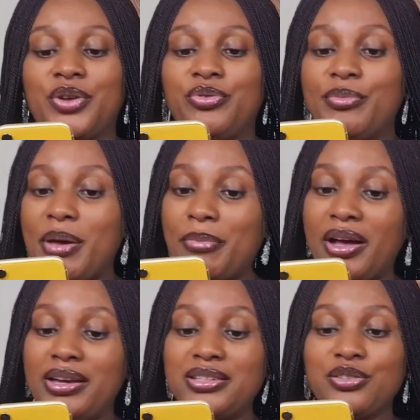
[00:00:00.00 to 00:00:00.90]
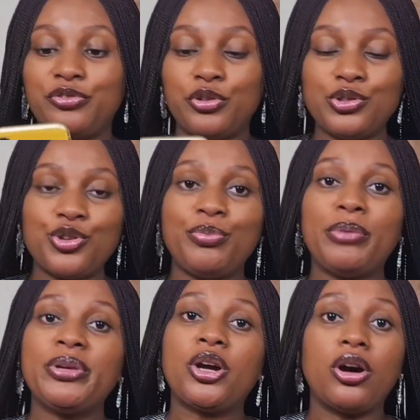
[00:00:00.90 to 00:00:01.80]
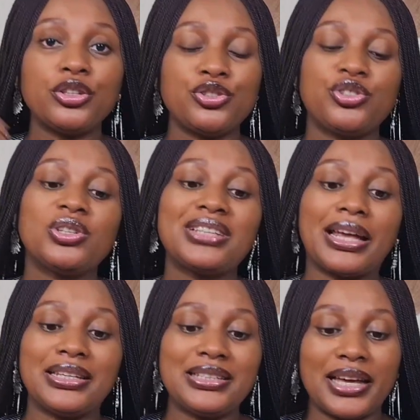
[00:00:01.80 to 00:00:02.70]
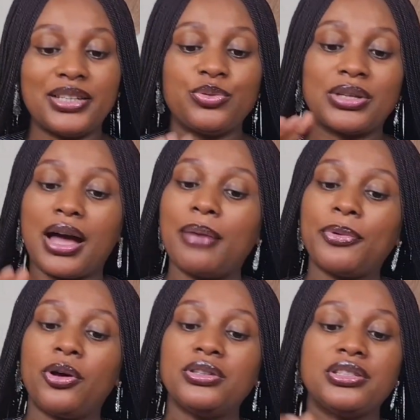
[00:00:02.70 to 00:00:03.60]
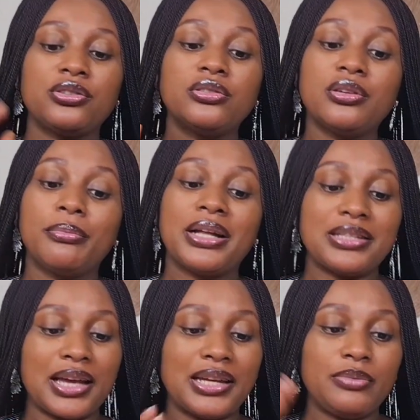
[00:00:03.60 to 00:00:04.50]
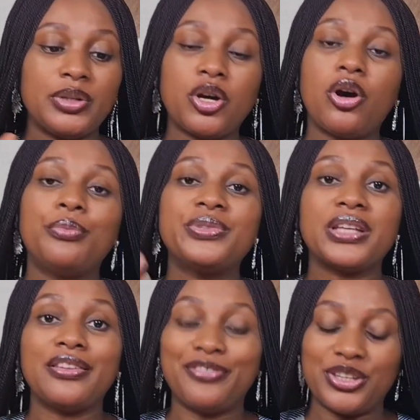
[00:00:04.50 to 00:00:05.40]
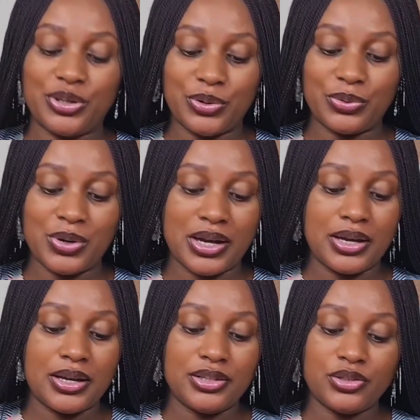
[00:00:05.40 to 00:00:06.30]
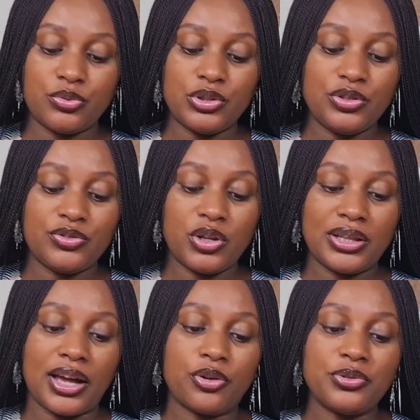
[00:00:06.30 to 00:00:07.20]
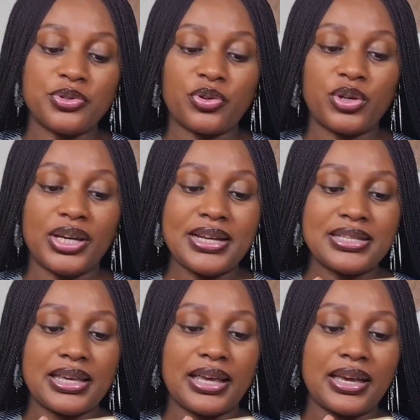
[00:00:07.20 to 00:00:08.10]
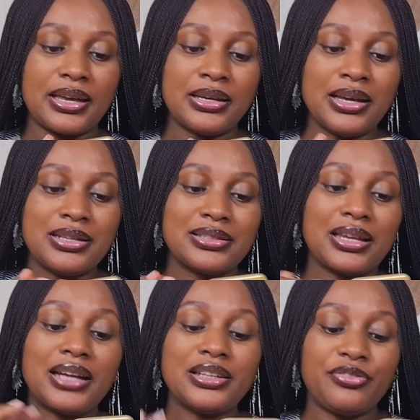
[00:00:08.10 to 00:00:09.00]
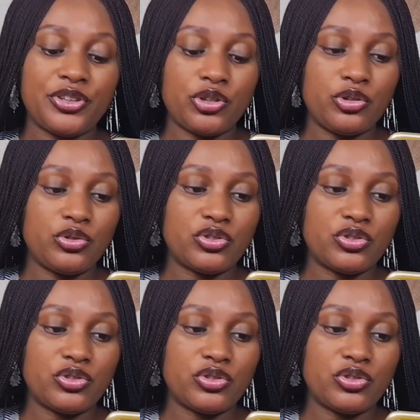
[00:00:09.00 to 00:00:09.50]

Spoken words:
Remember, it's a photo, but because you just edited it with CapCut, it automatically becomes a video. So once you've done that, go to create again, select the video you